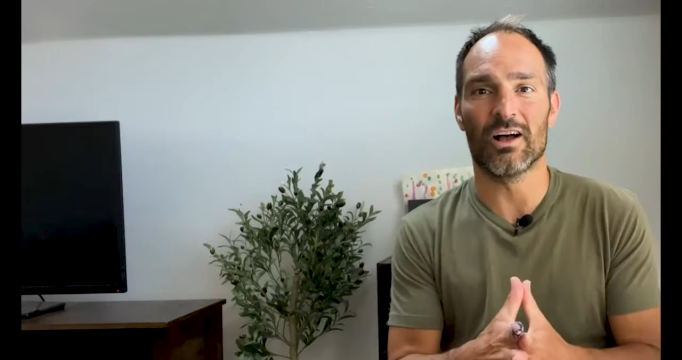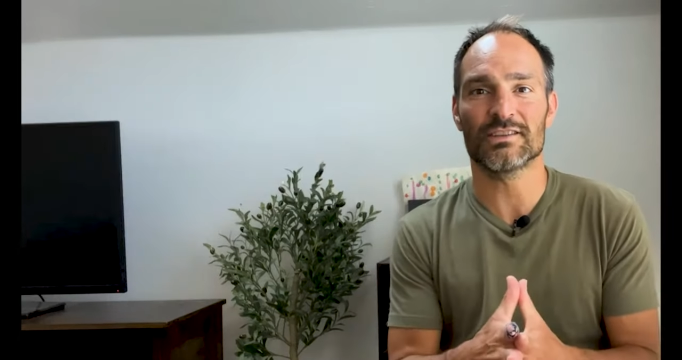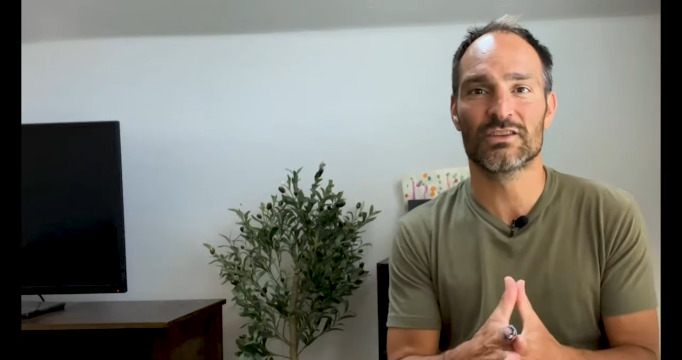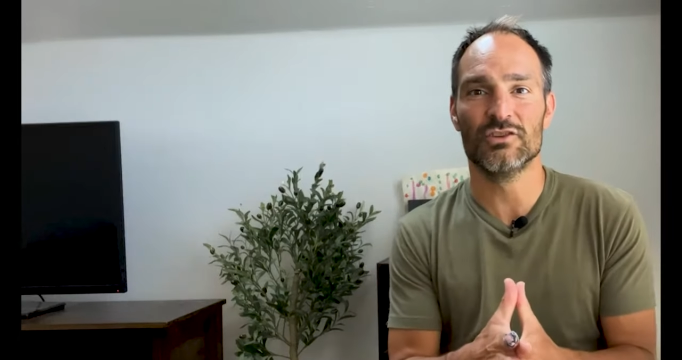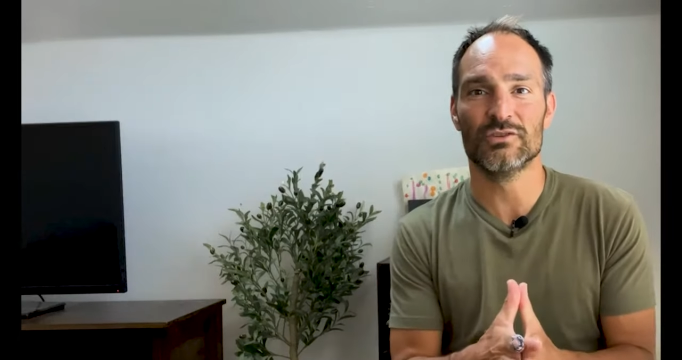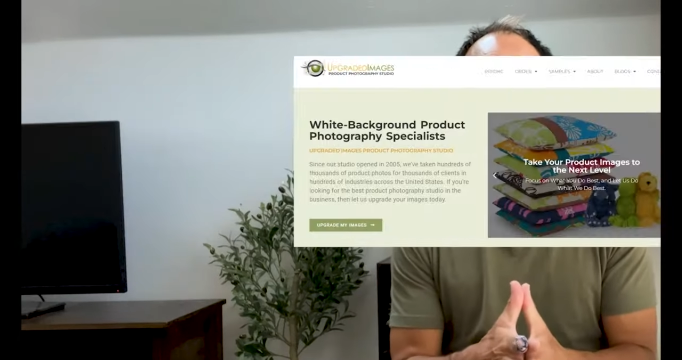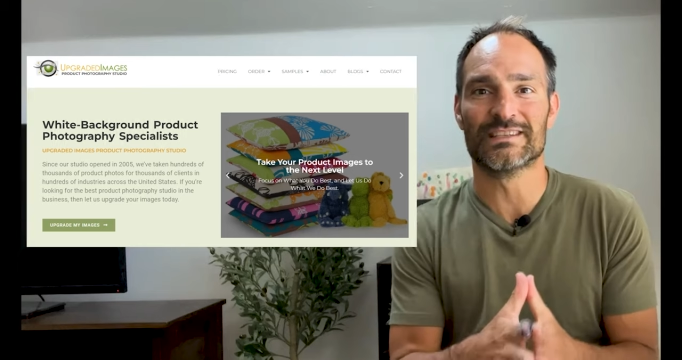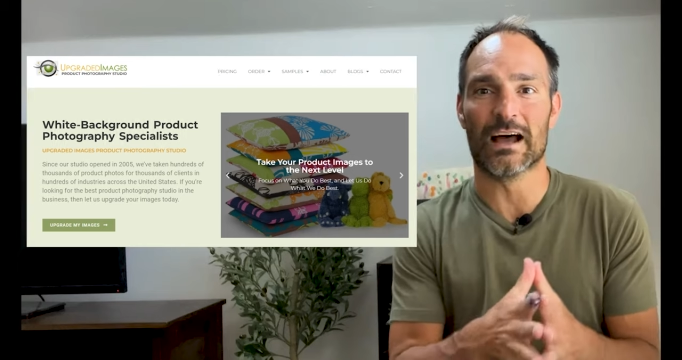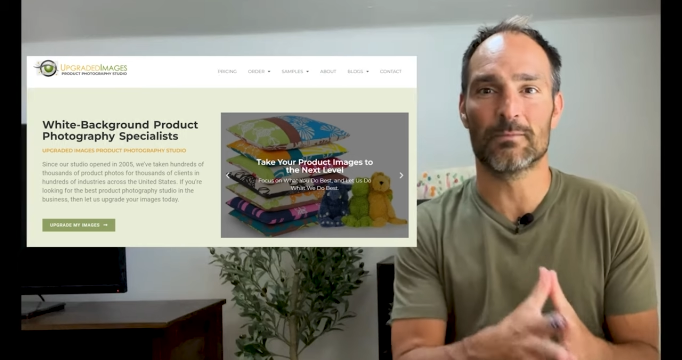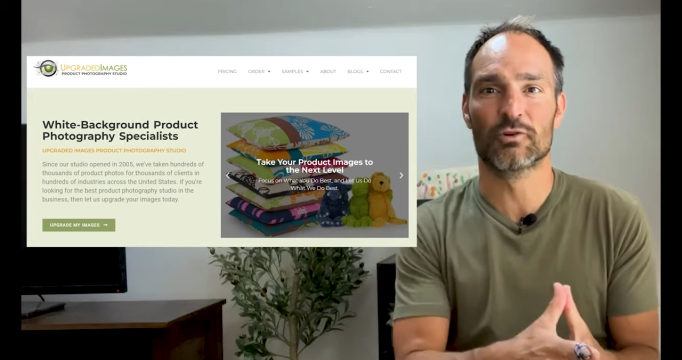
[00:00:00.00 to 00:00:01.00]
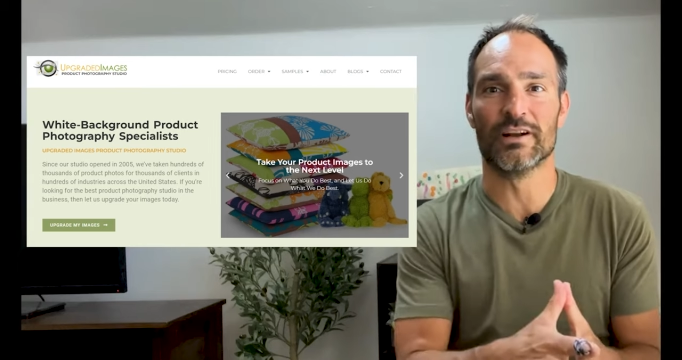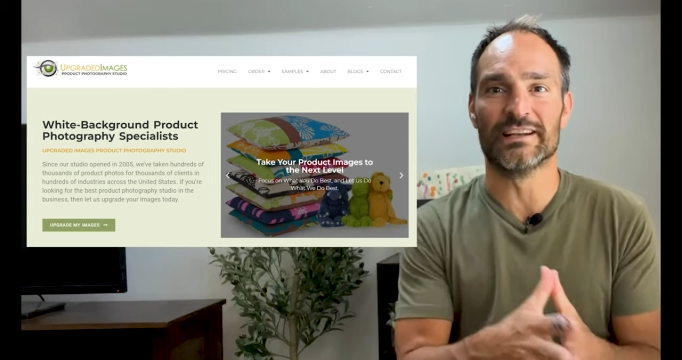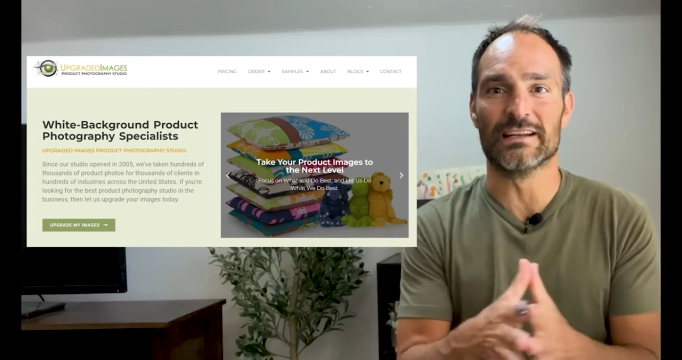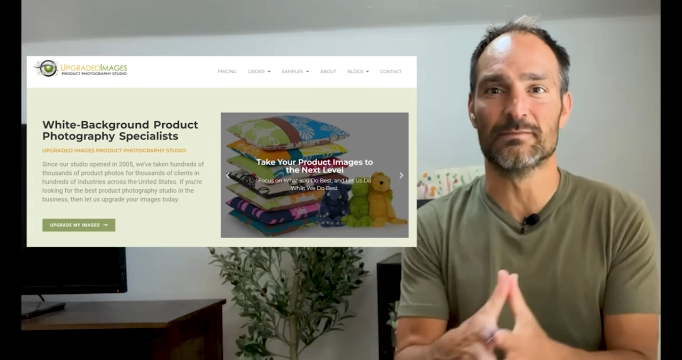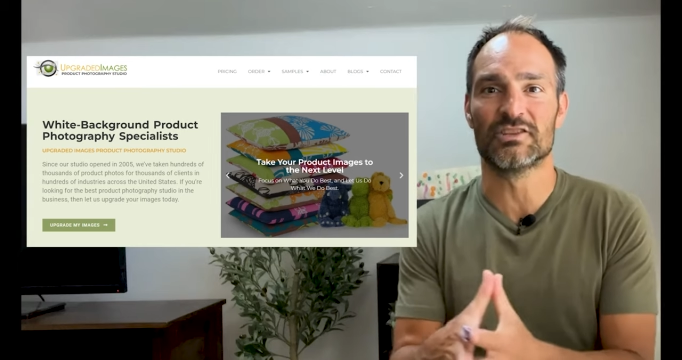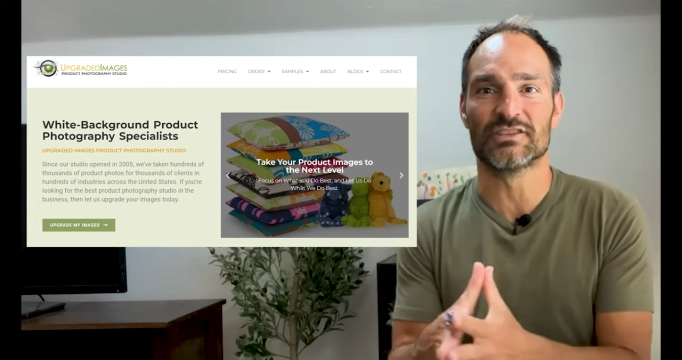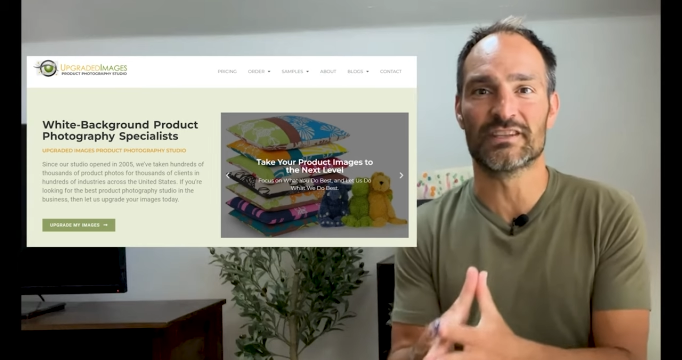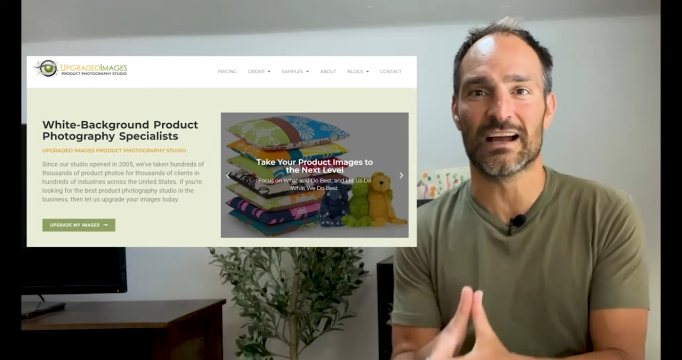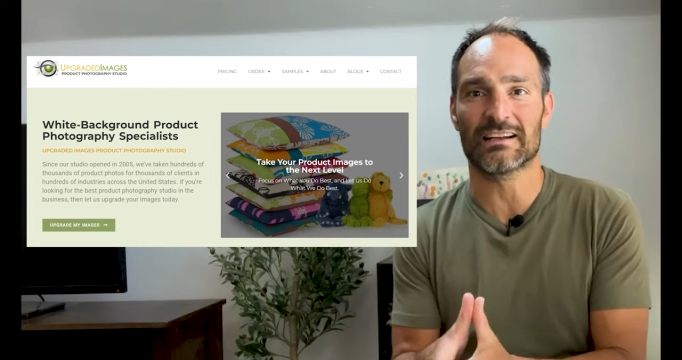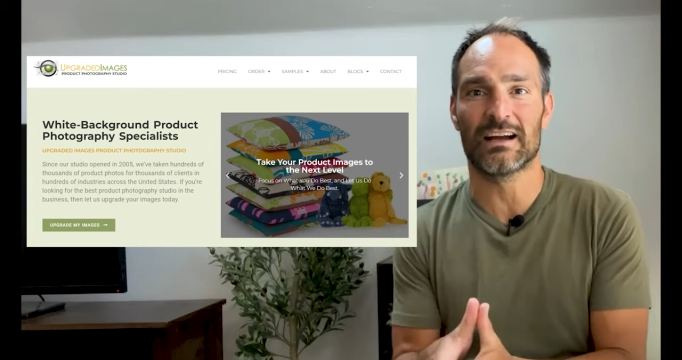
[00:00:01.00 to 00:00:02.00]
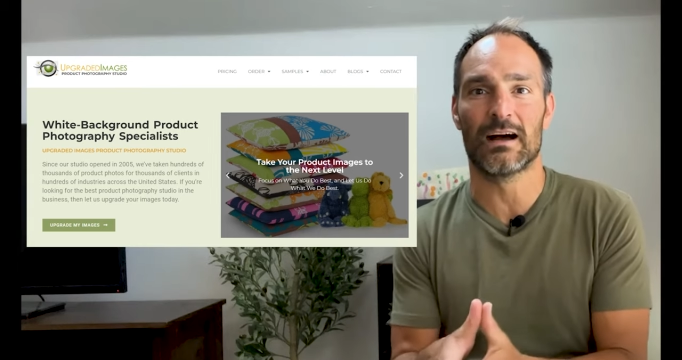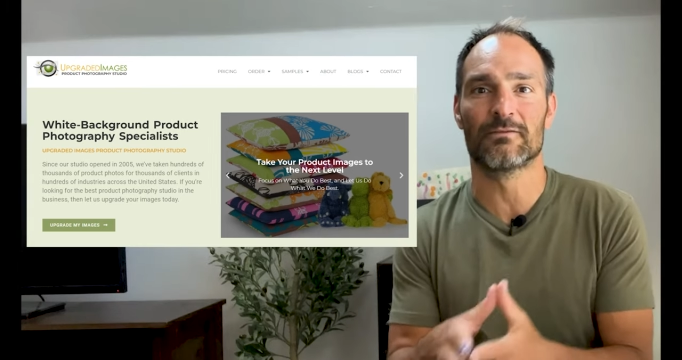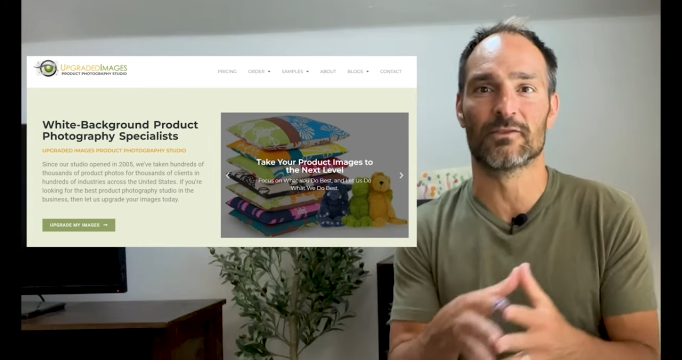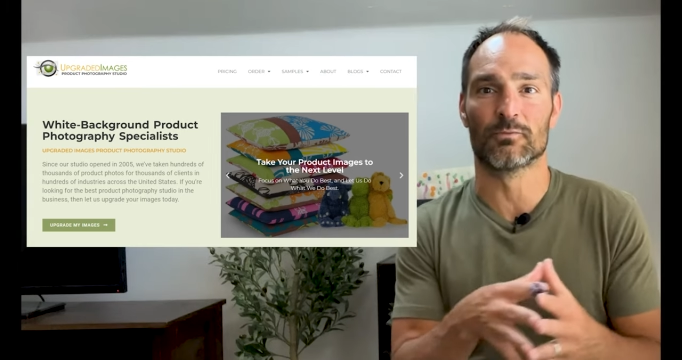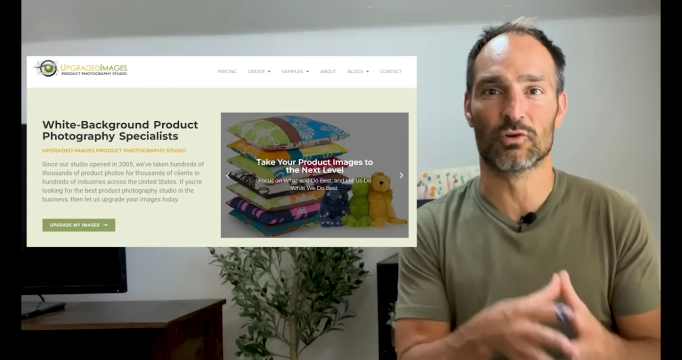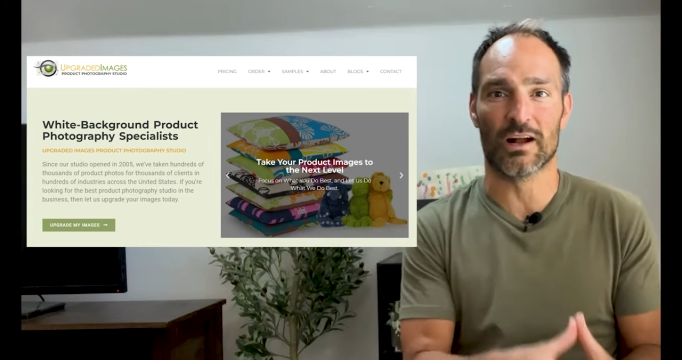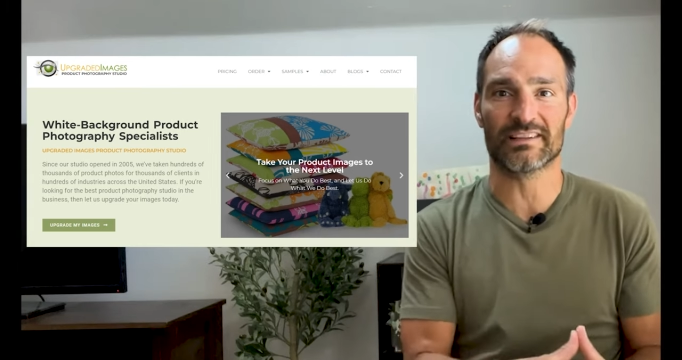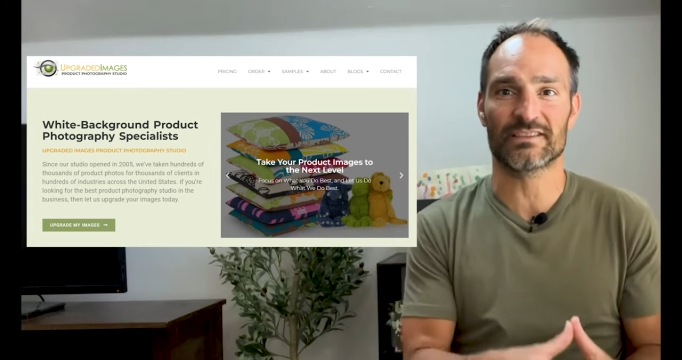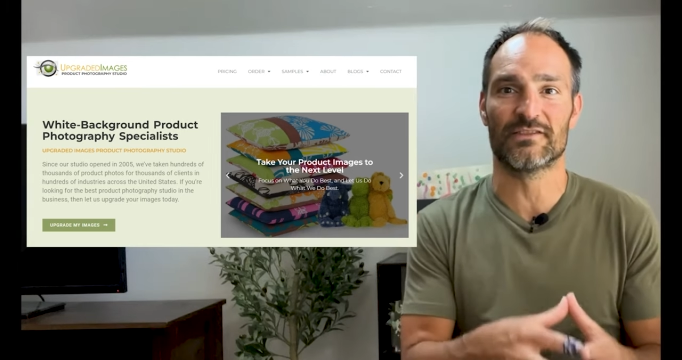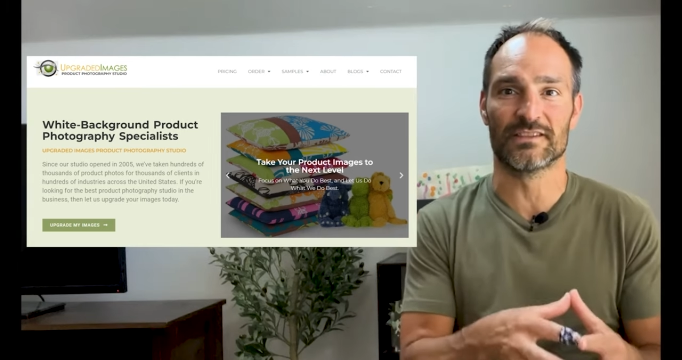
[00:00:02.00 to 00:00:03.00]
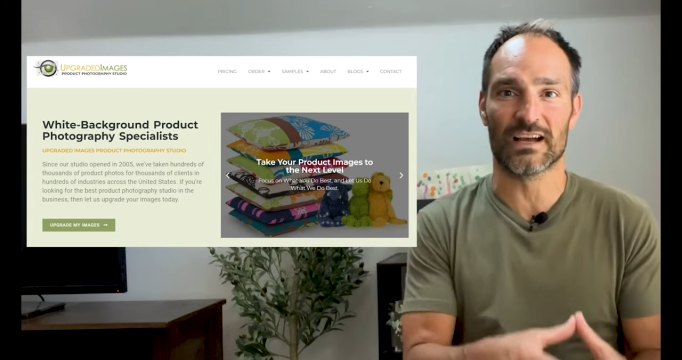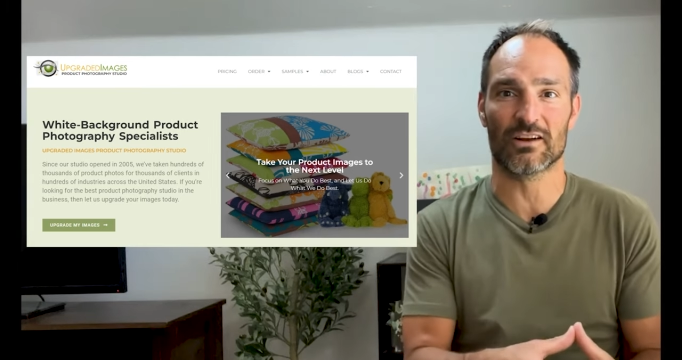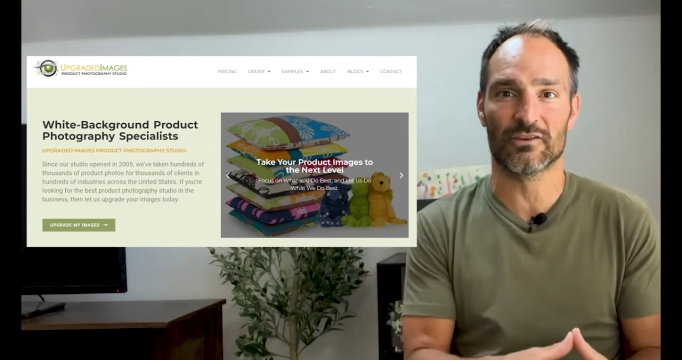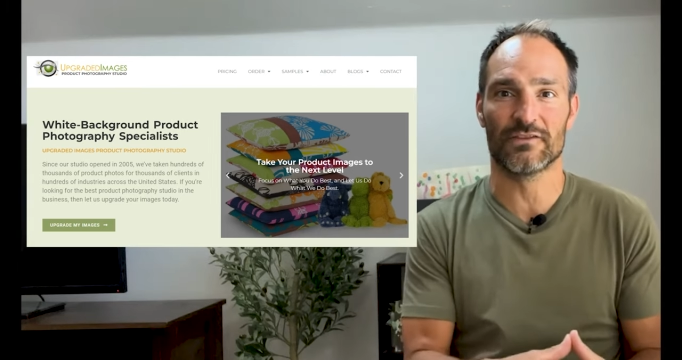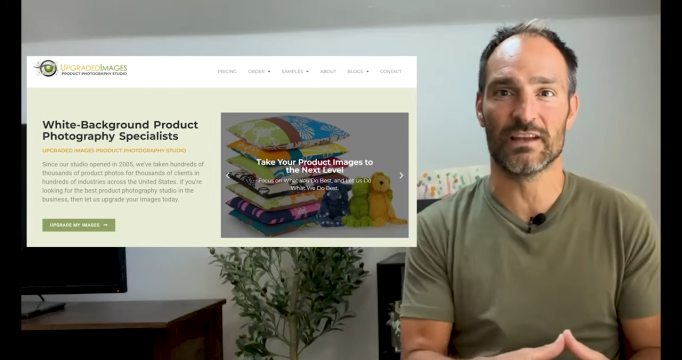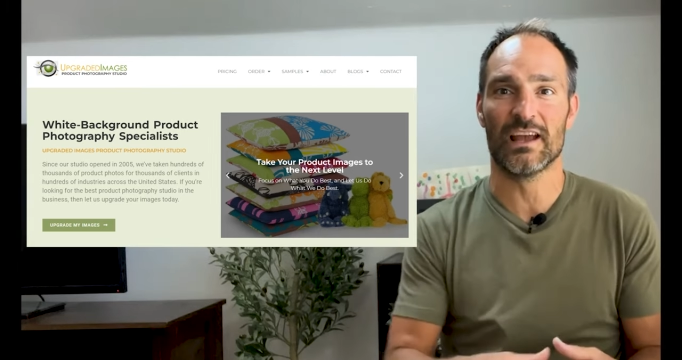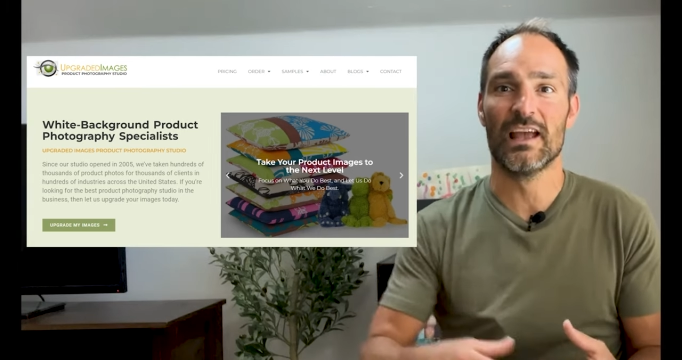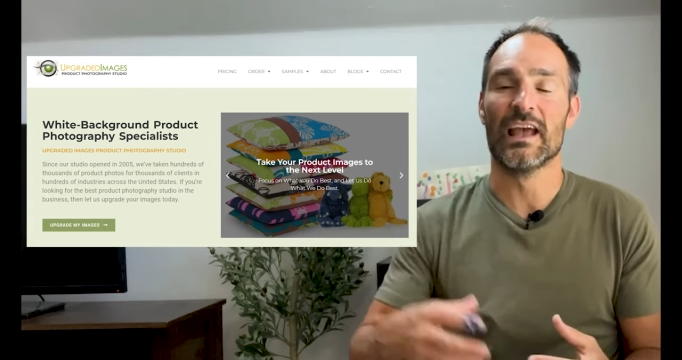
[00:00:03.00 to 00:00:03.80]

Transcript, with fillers: also uses upgradedimages.com for product photography